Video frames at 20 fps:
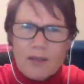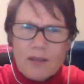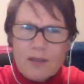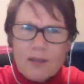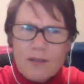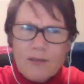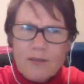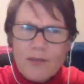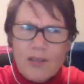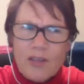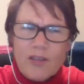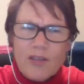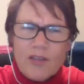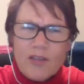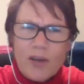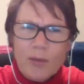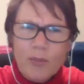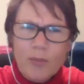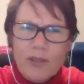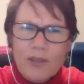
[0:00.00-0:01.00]
finish
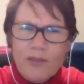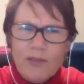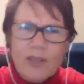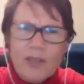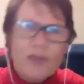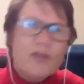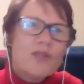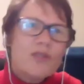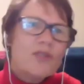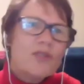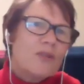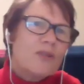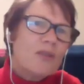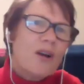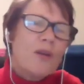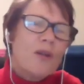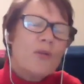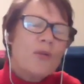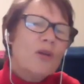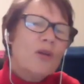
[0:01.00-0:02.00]
up living, because
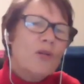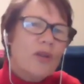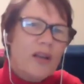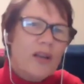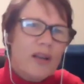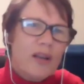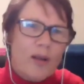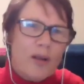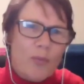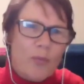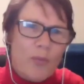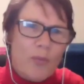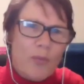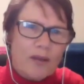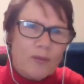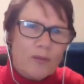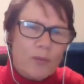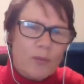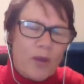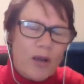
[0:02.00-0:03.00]
we could end up
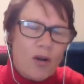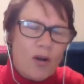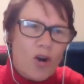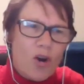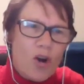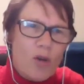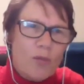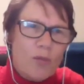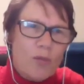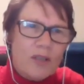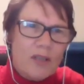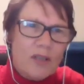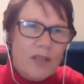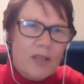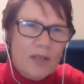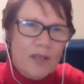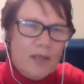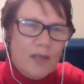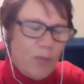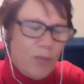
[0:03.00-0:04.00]
back home and
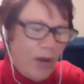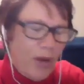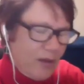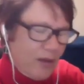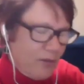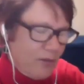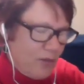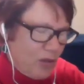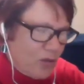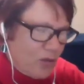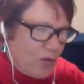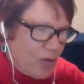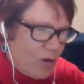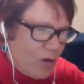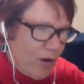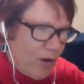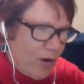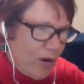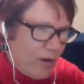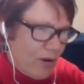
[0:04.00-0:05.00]
back in
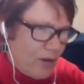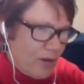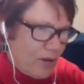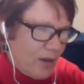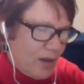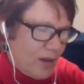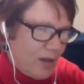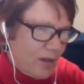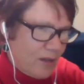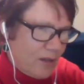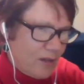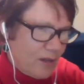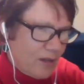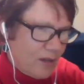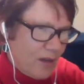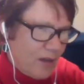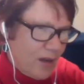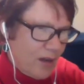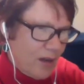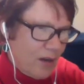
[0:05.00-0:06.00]
Victoria, and
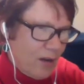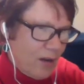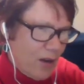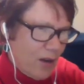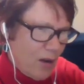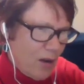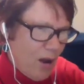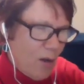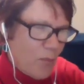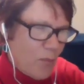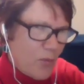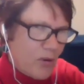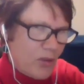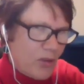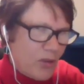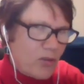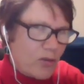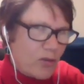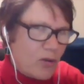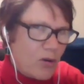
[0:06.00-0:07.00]
I'm pretty
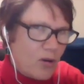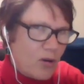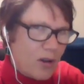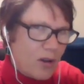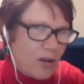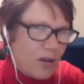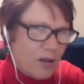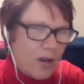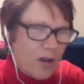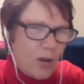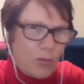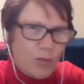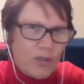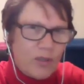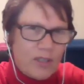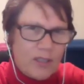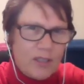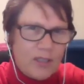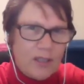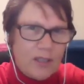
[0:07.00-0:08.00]
sure I
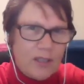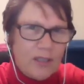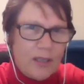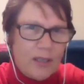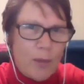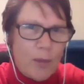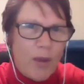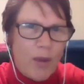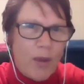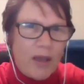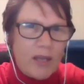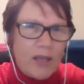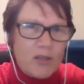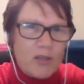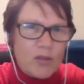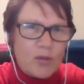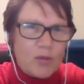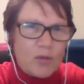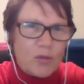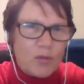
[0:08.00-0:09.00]
would get back
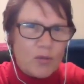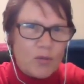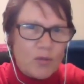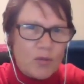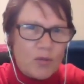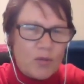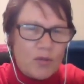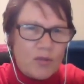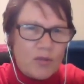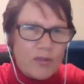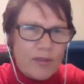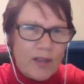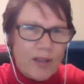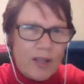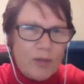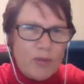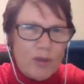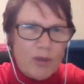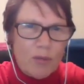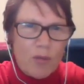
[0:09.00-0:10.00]
into
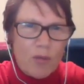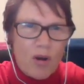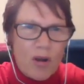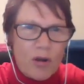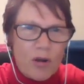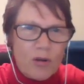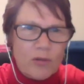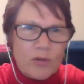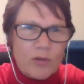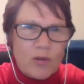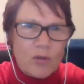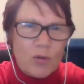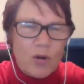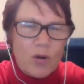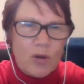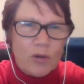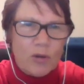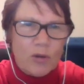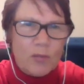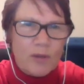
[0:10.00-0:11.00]
developing my own
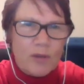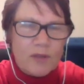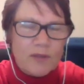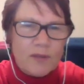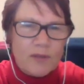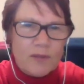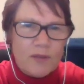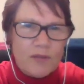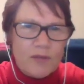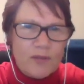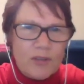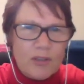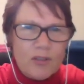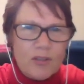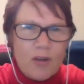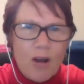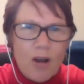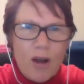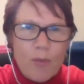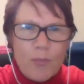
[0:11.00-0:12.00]
squad. But for the
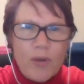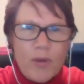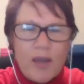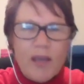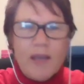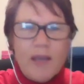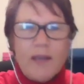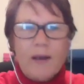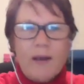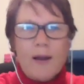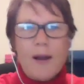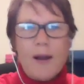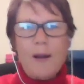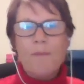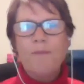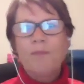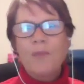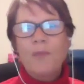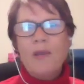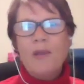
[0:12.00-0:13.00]
time being,
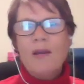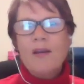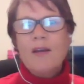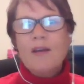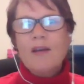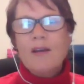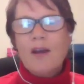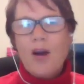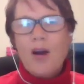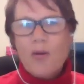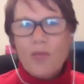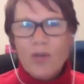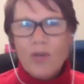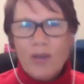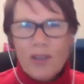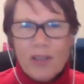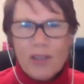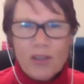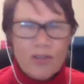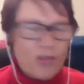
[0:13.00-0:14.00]
I'm
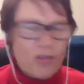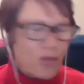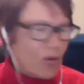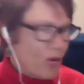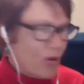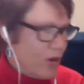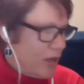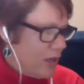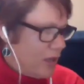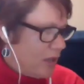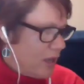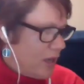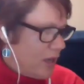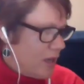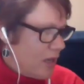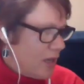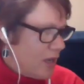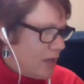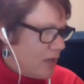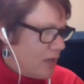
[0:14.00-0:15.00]
really enjoying
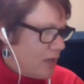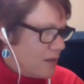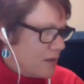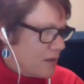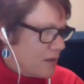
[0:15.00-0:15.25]
and